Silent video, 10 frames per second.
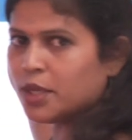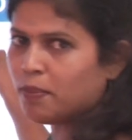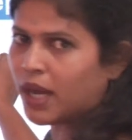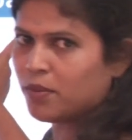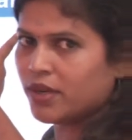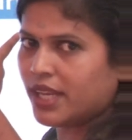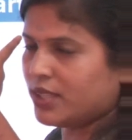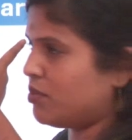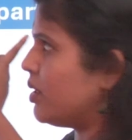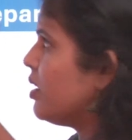department
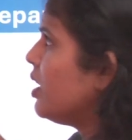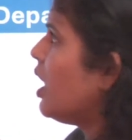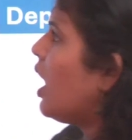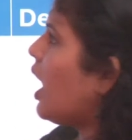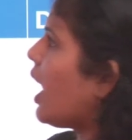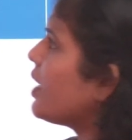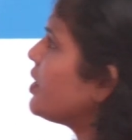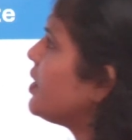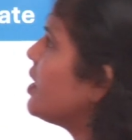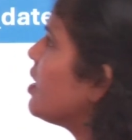as well.
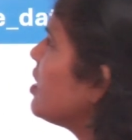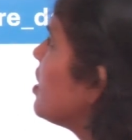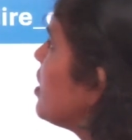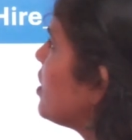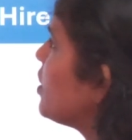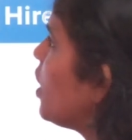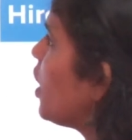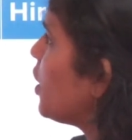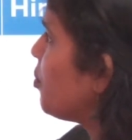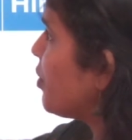And here
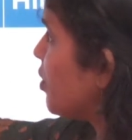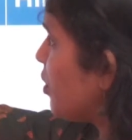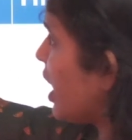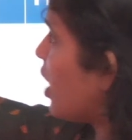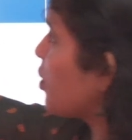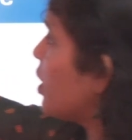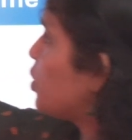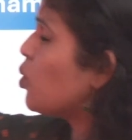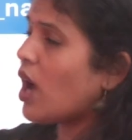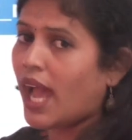we have
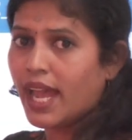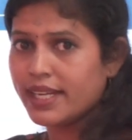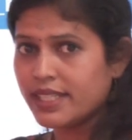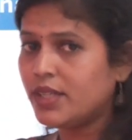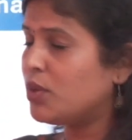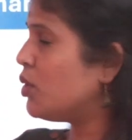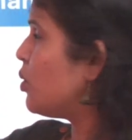to add it,